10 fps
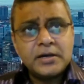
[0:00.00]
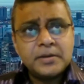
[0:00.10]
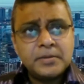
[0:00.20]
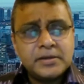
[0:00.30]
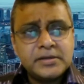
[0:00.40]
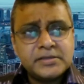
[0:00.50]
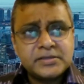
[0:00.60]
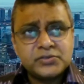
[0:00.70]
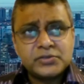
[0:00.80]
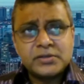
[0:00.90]
a, a
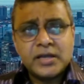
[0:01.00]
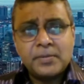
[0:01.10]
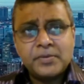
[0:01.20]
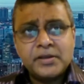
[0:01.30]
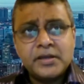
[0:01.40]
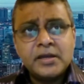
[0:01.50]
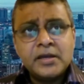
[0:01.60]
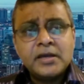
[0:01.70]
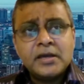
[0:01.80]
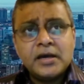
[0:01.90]
discussion happening
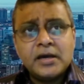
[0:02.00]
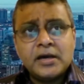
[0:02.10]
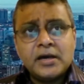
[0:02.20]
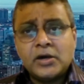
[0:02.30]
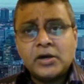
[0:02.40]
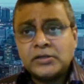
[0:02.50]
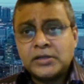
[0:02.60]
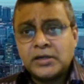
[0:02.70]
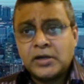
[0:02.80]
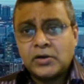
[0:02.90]
uh,
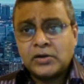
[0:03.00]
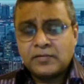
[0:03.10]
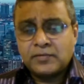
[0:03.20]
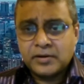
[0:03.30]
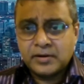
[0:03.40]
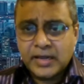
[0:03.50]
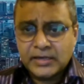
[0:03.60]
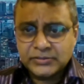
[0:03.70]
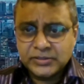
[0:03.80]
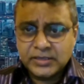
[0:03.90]
on on our
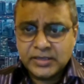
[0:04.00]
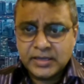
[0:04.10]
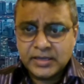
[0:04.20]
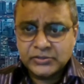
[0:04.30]
national